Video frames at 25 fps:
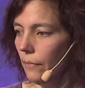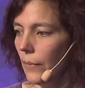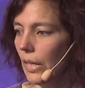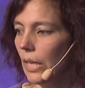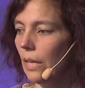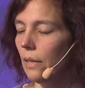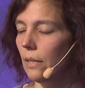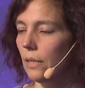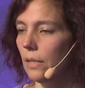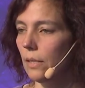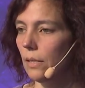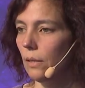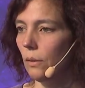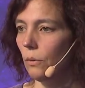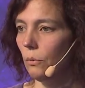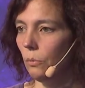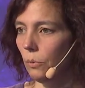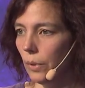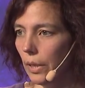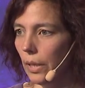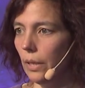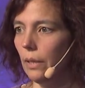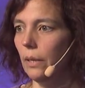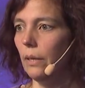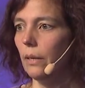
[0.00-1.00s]
So
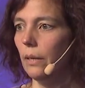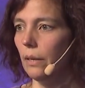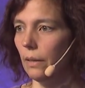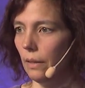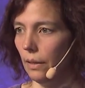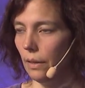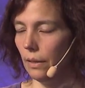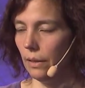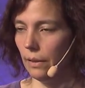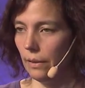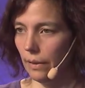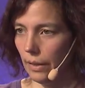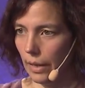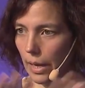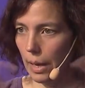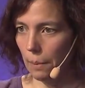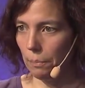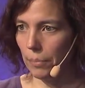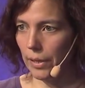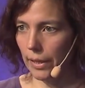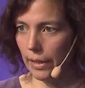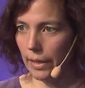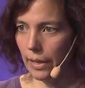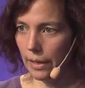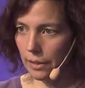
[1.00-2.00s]
the
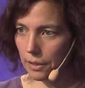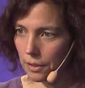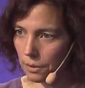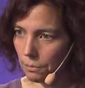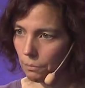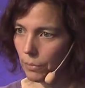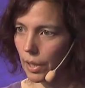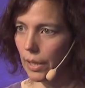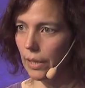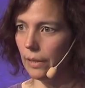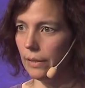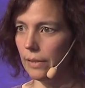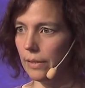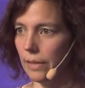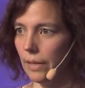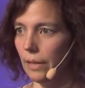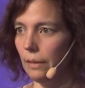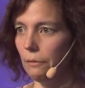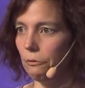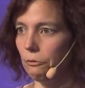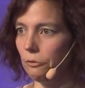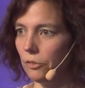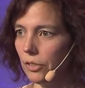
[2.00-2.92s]
application by itself